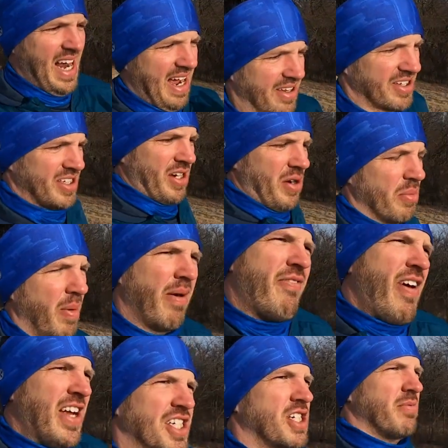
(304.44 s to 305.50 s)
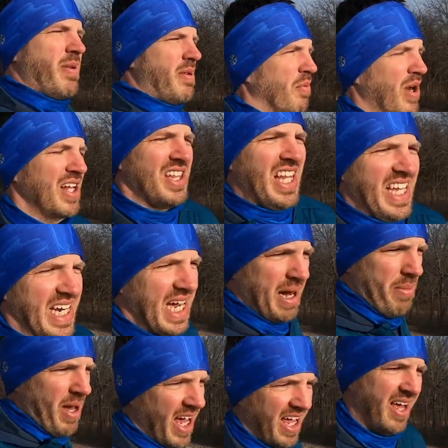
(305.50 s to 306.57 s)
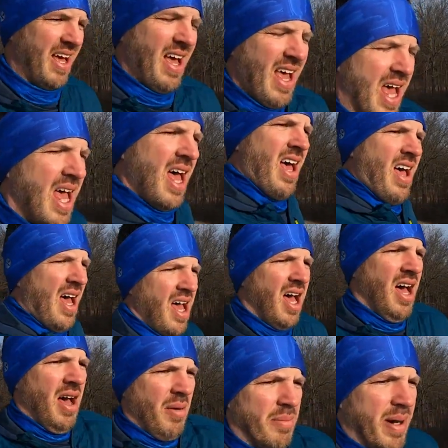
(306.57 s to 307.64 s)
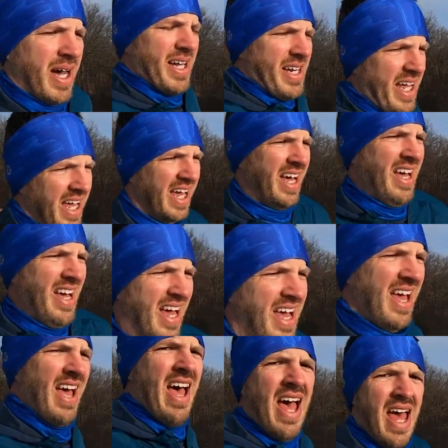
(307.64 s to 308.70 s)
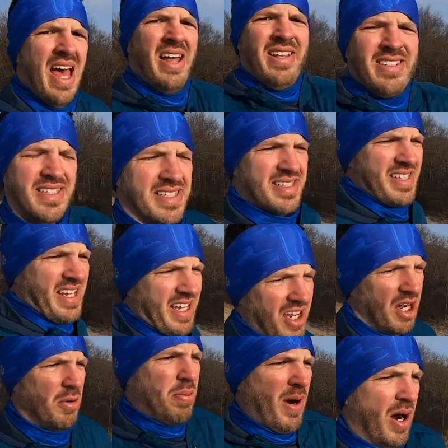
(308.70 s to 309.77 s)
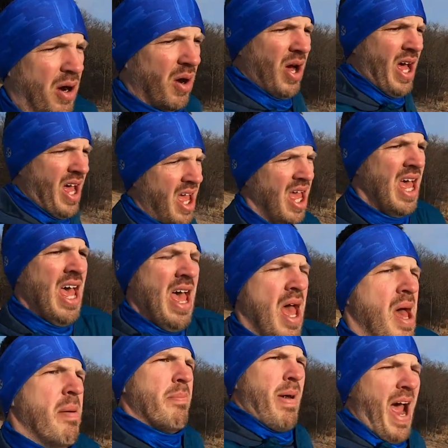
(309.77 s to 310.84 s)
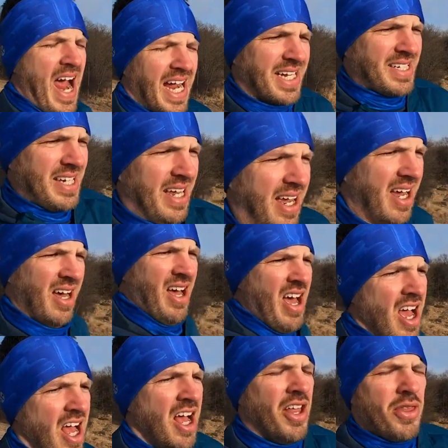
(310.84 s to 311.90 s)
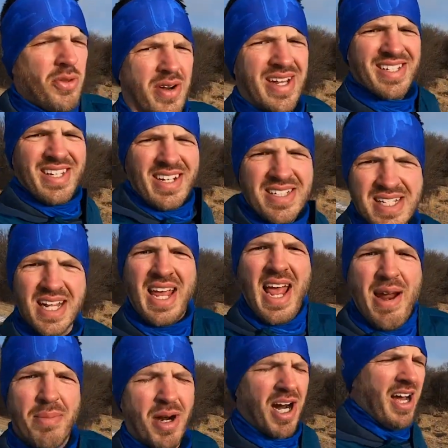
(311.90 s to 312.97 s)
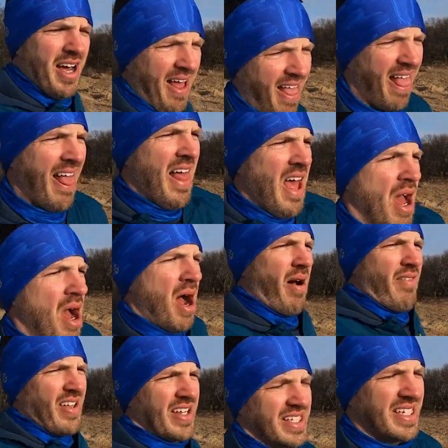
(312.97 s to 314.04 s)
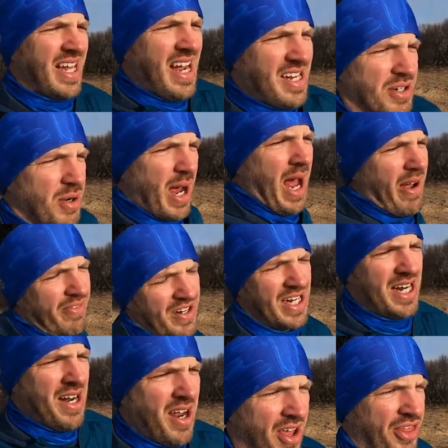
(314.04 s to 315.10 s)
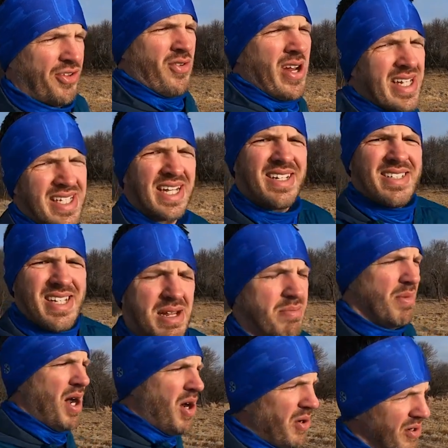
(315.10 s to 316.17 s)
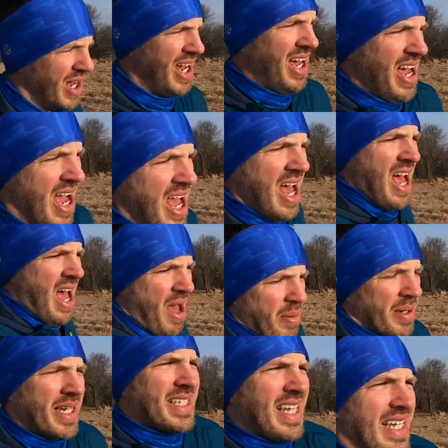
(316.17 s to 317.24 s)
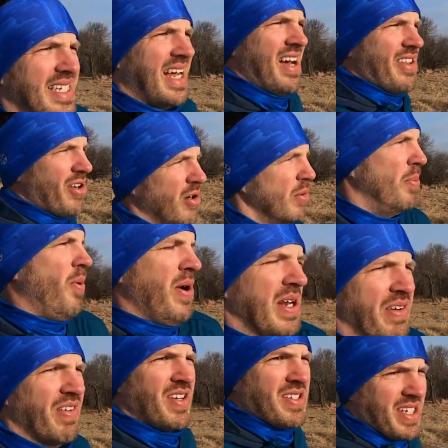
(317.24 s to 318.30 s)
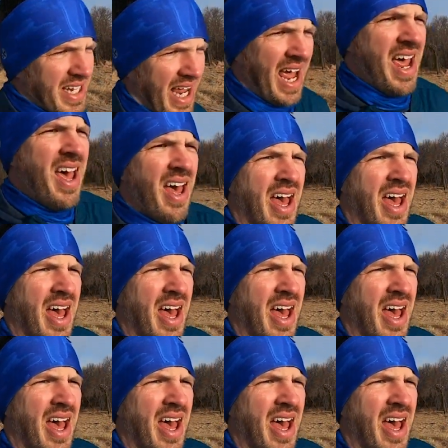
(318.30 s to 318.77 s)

now, so my face should be well lit up. But this is the GoPro MAX 360 camera. Obviously I do have it in 360 mode because that's kind of the whole point of using a